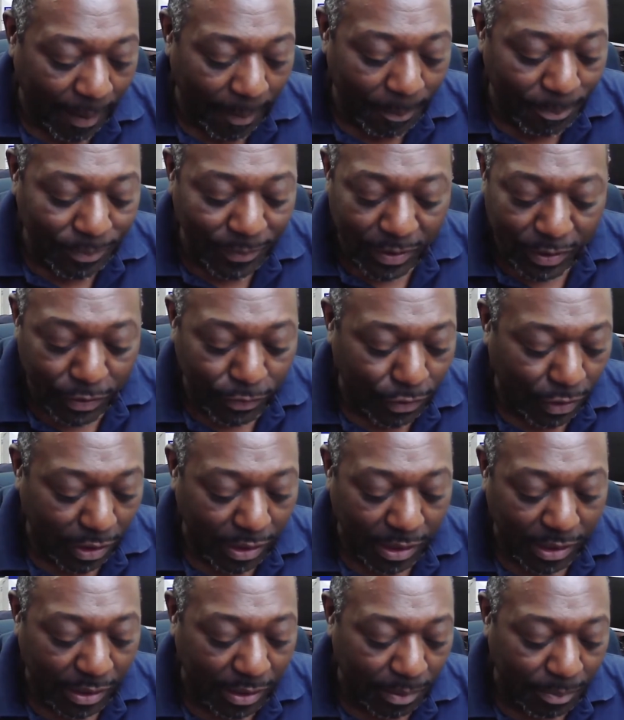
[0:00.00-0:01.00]
You've got
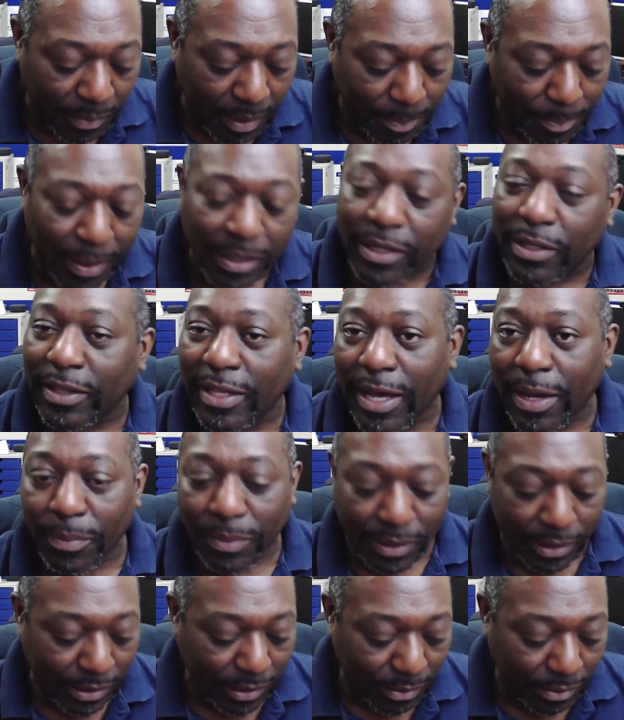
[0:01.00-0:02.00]
a button there
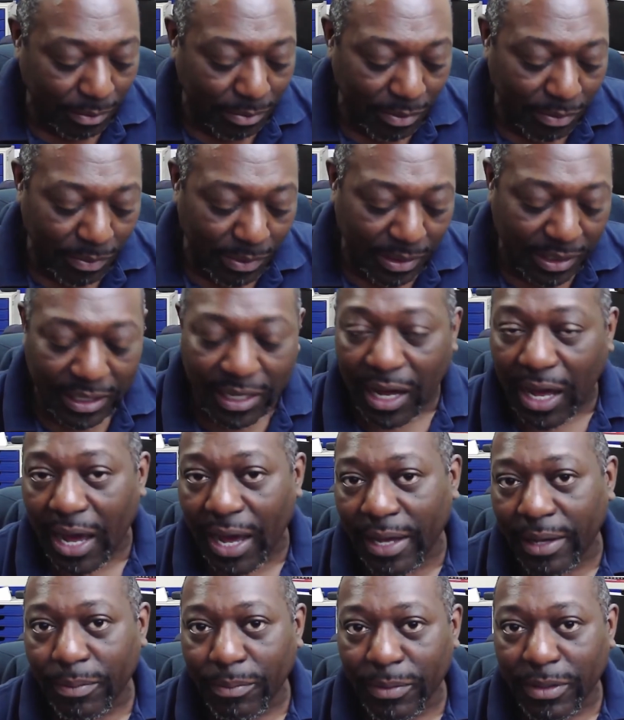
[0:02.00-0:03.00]
with the guy
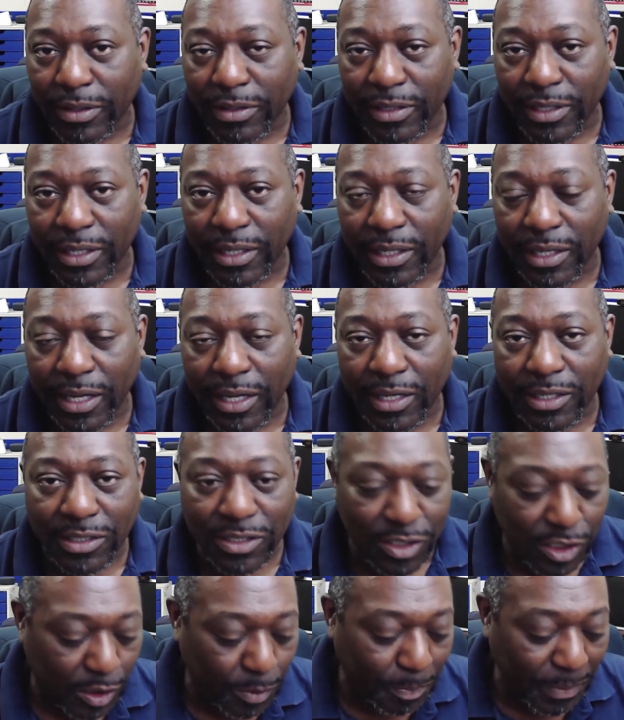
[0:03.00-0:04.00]
with the
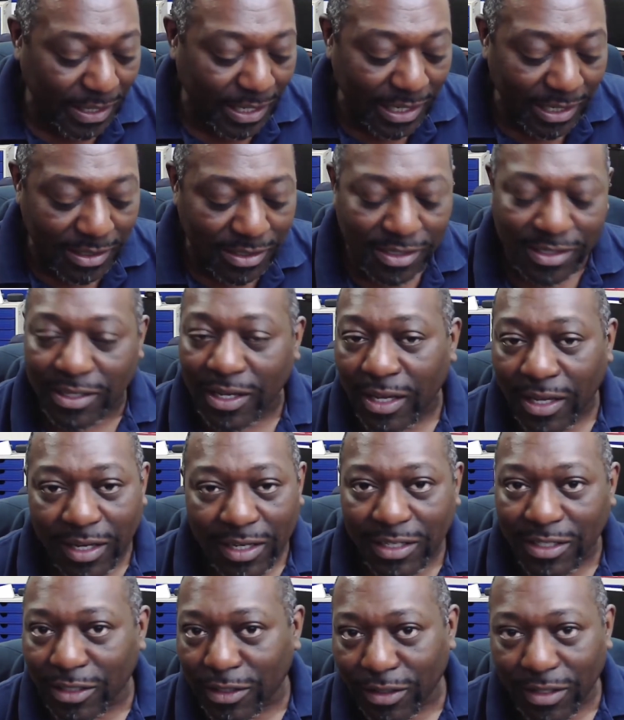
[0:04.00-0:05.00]
speeds
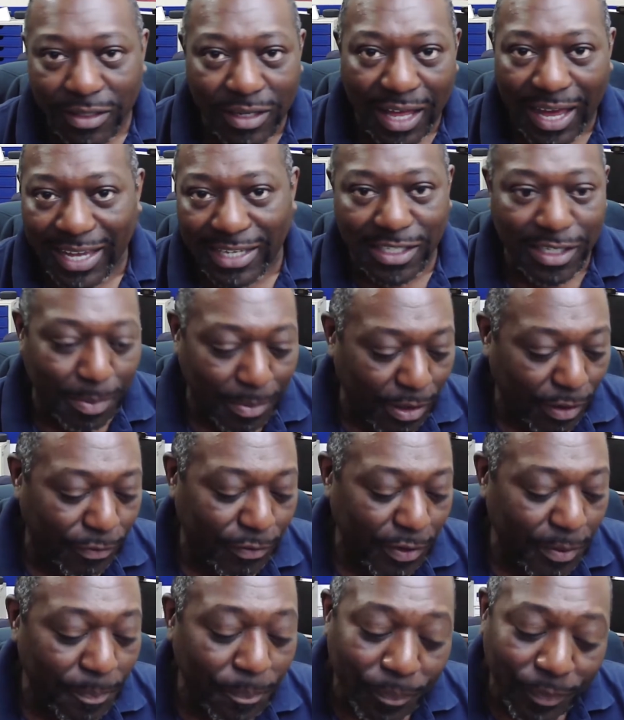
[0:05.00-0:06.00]
lines coming off him.
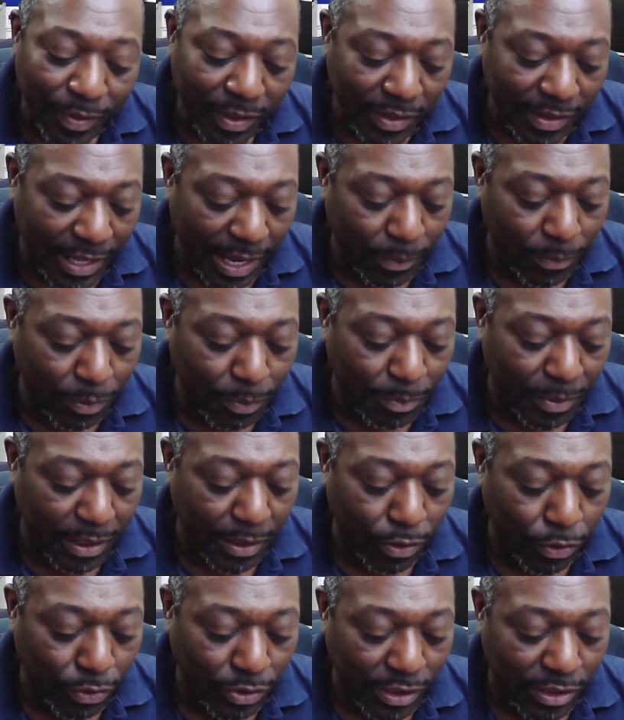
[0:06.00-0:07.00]
That would be your
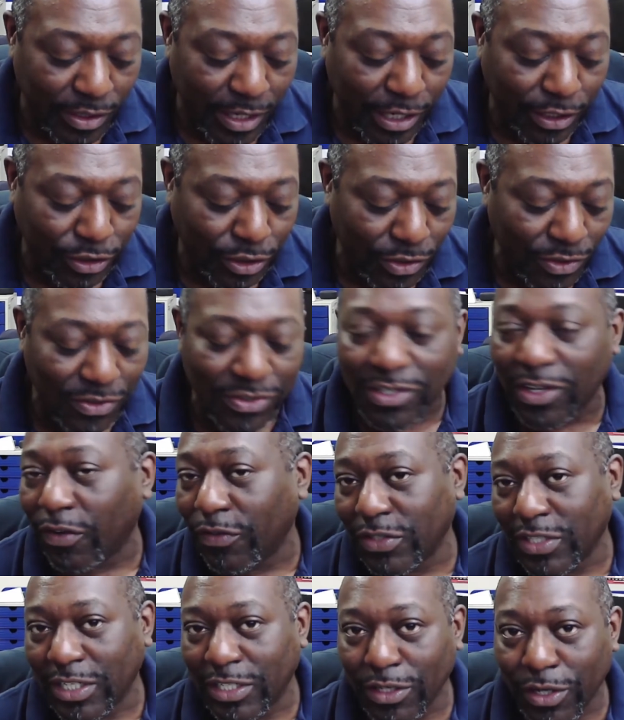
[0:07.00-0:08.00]
detections. Obviously there's
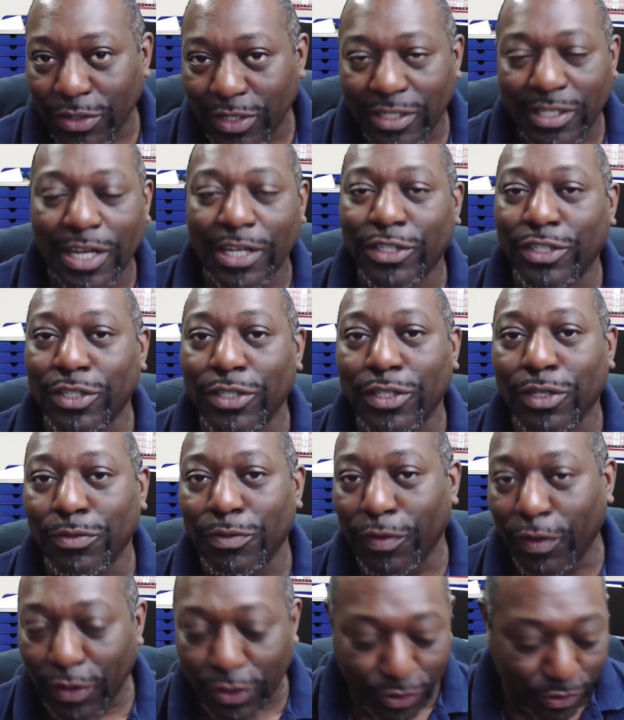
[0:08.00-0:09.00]
no detections because we've only
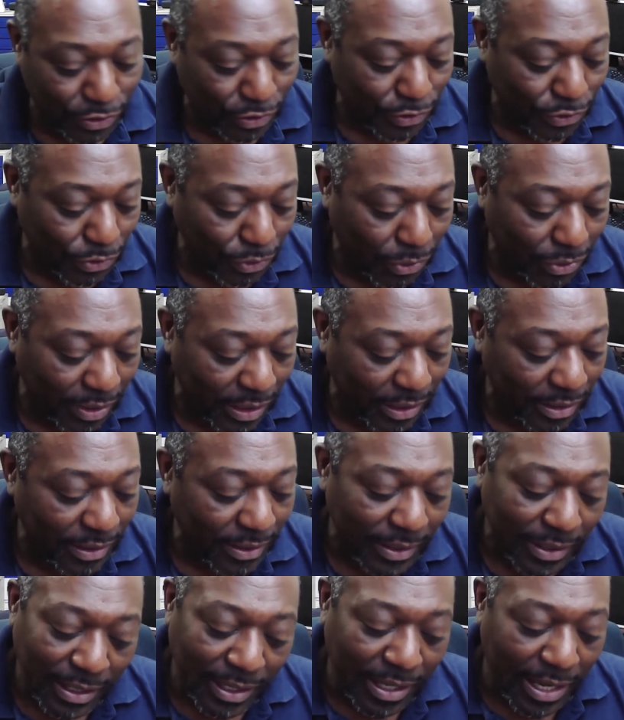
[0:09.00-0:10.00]
just installed it.
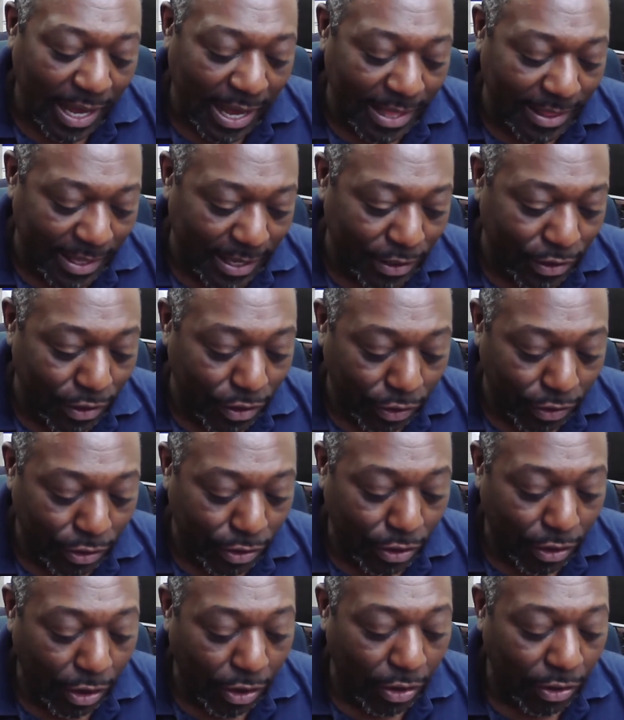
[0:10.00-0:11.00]
And then you got your
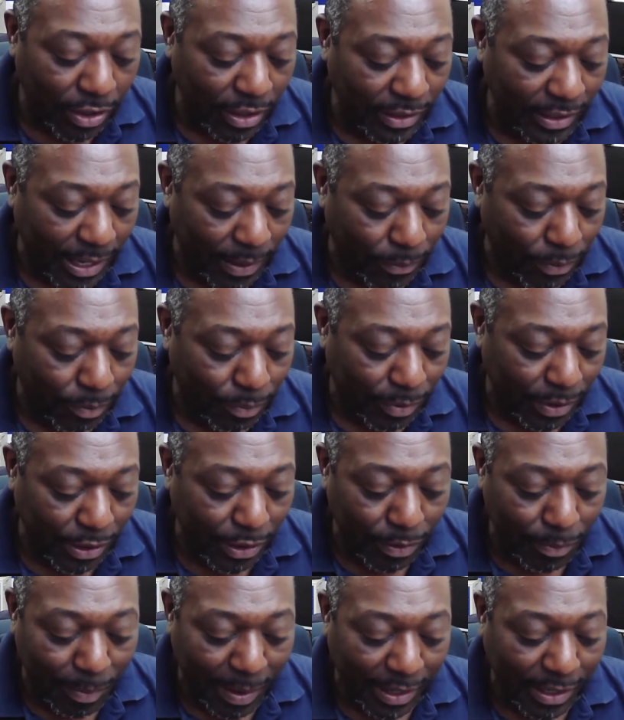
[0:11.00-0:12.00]
cog that will bring you
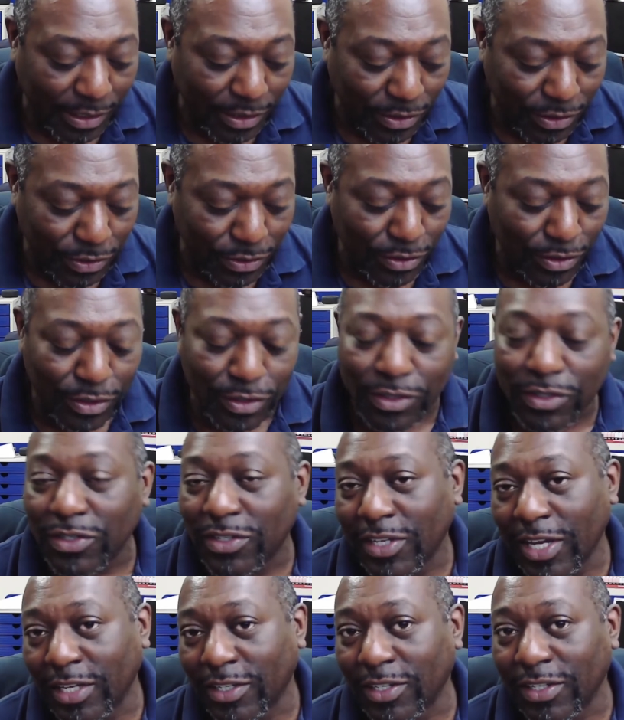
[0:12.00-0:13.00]
back into certain
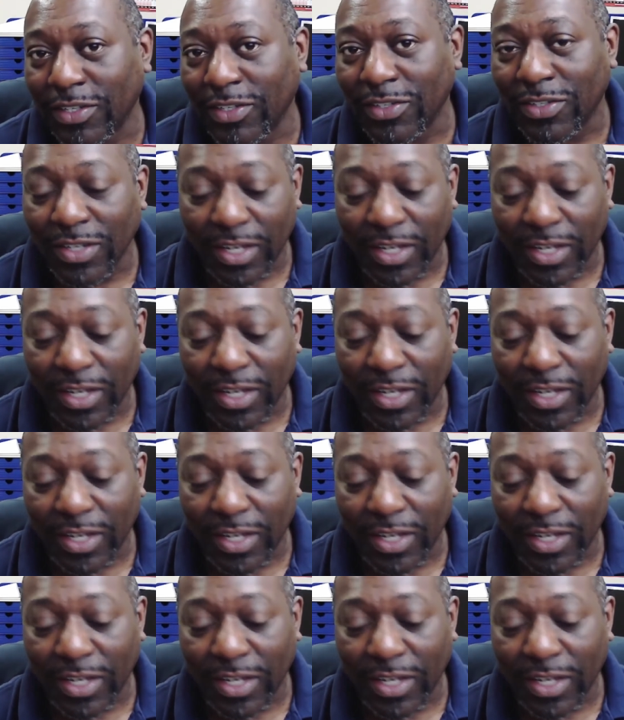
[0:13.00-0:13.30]
settings,